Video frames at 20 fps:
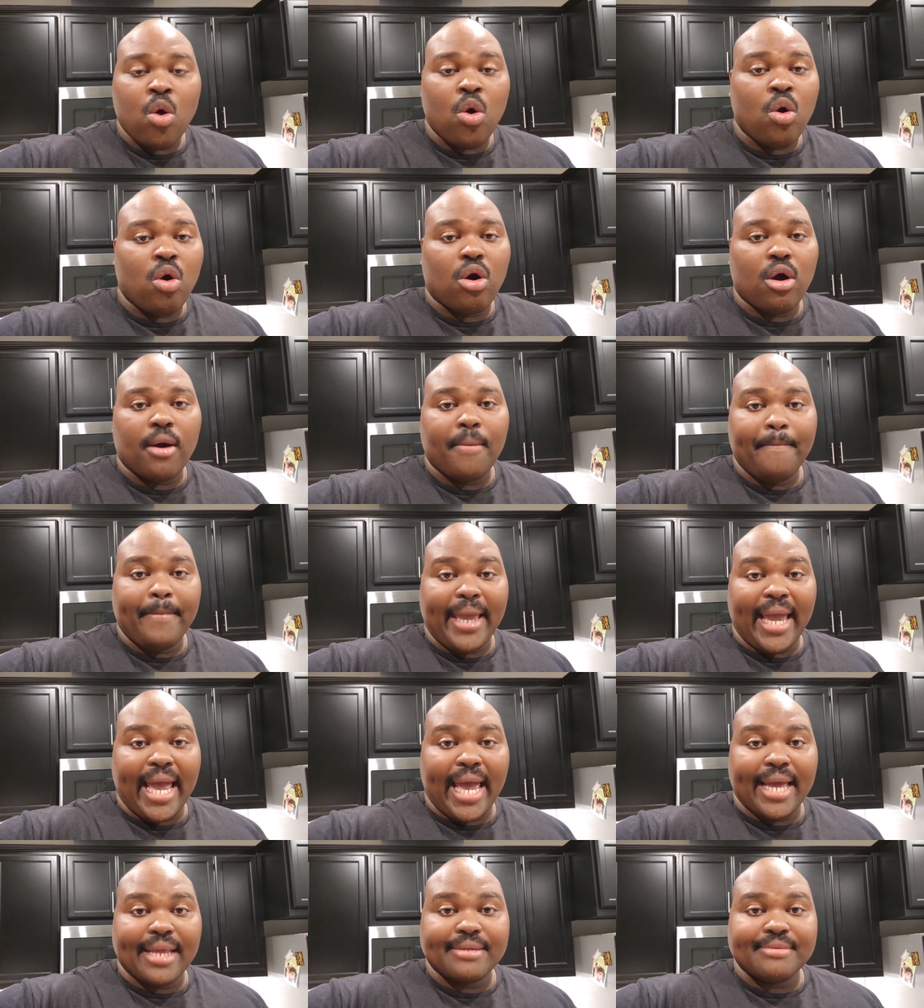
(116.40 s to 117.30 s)
Oh
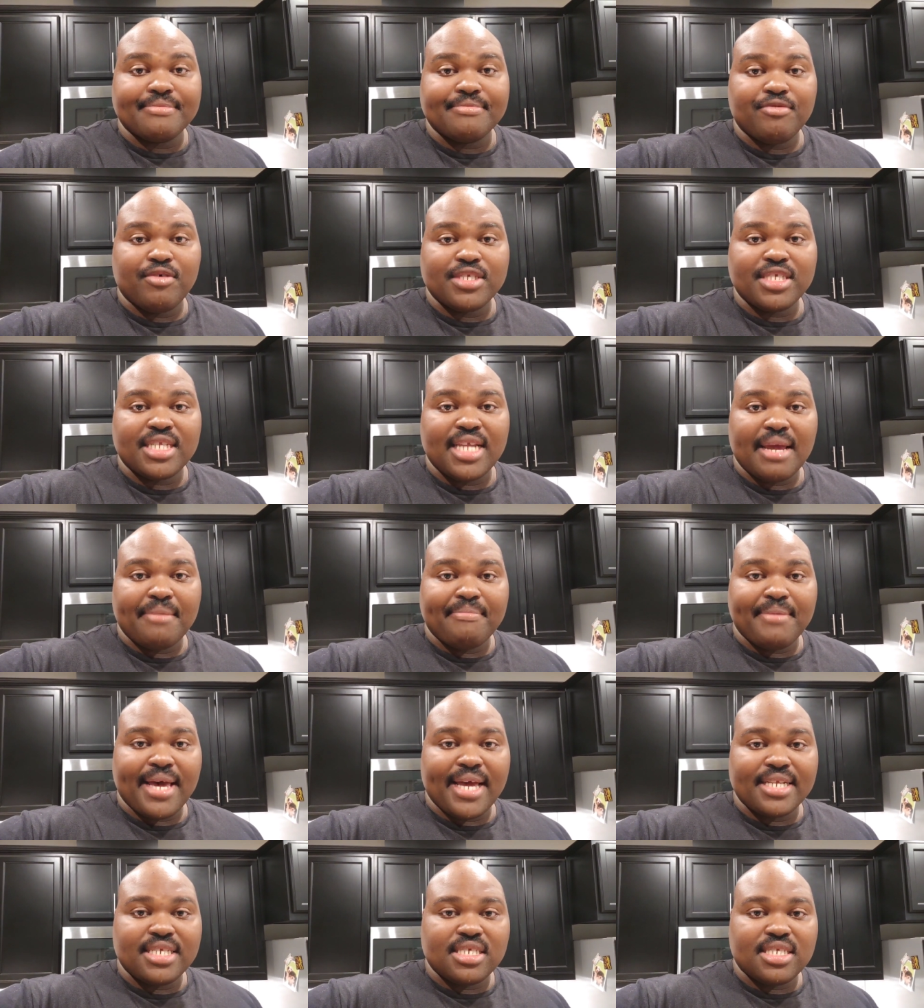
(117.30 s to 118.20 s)
man, wasn't that
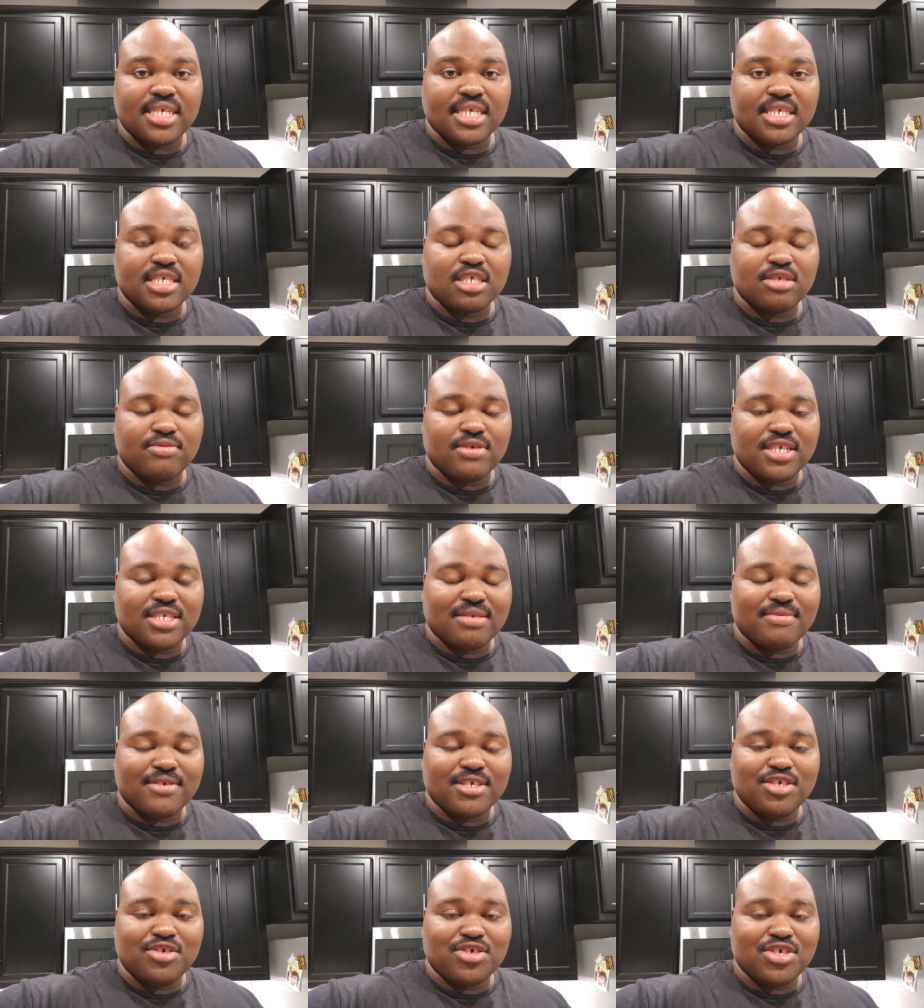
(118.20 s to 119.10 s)
bad. Just take the swigs
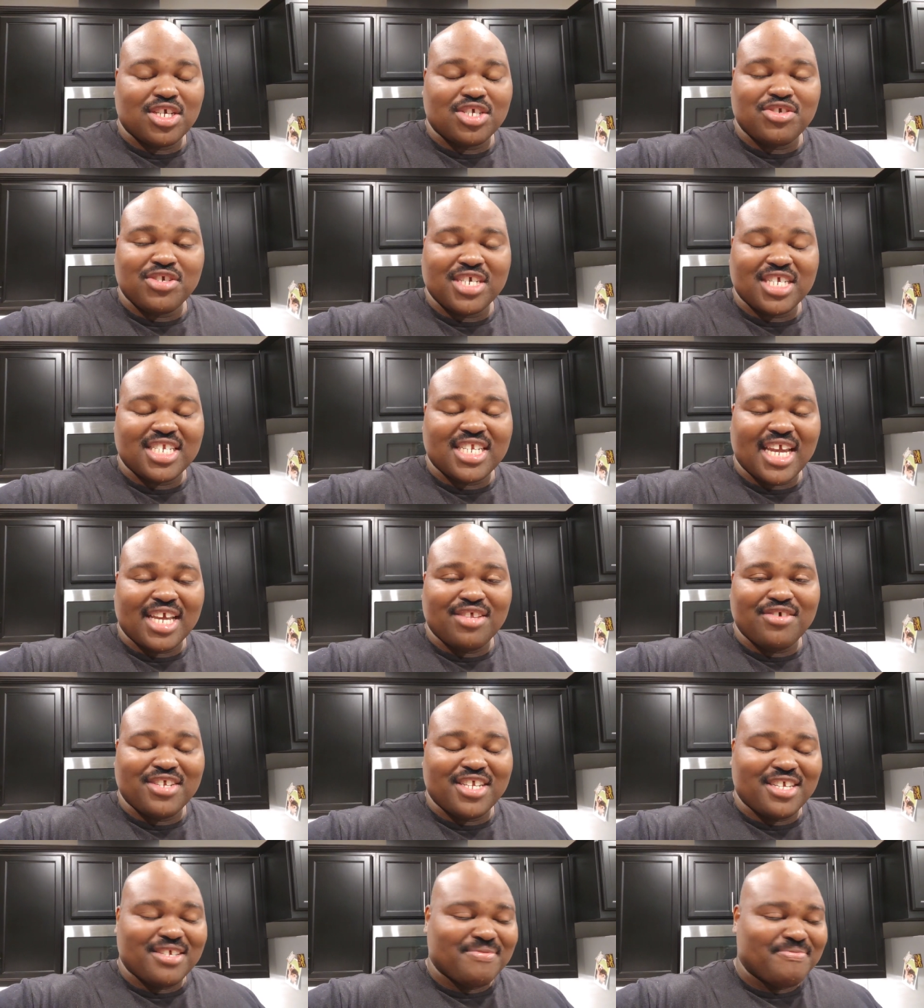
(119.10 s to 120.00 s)
of it. Usually I drink it
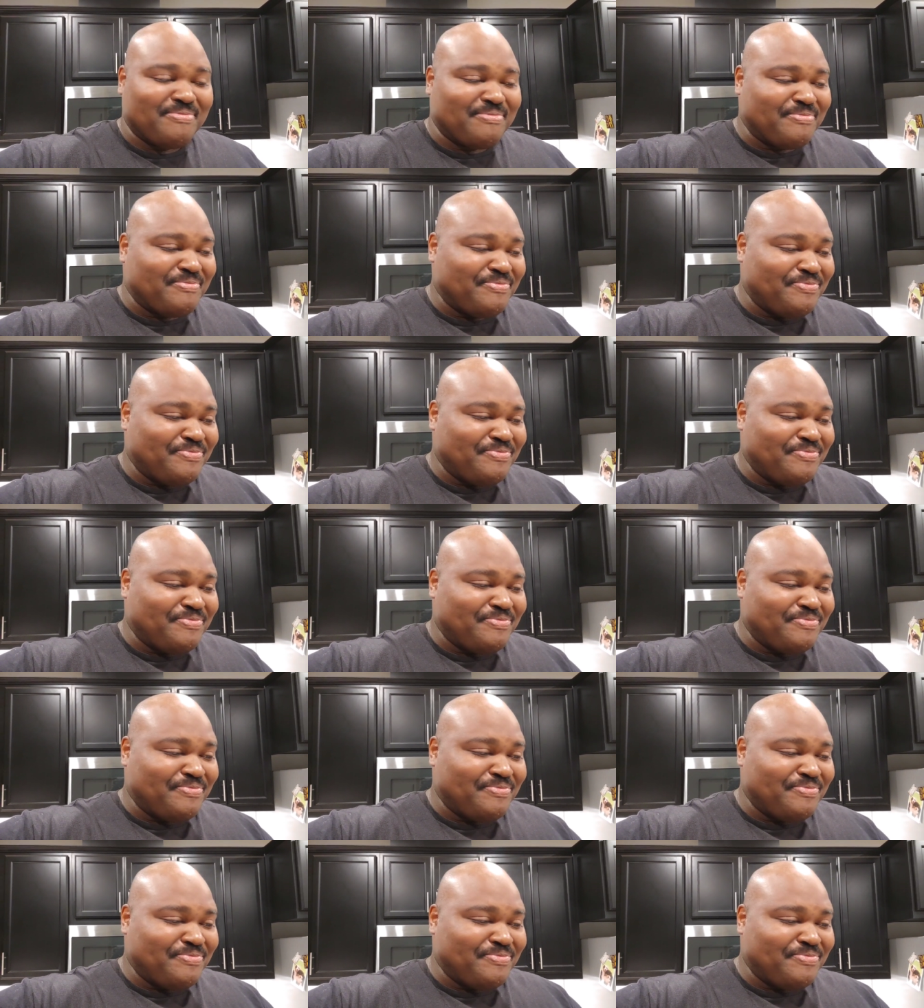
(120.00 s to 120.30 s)
diluted.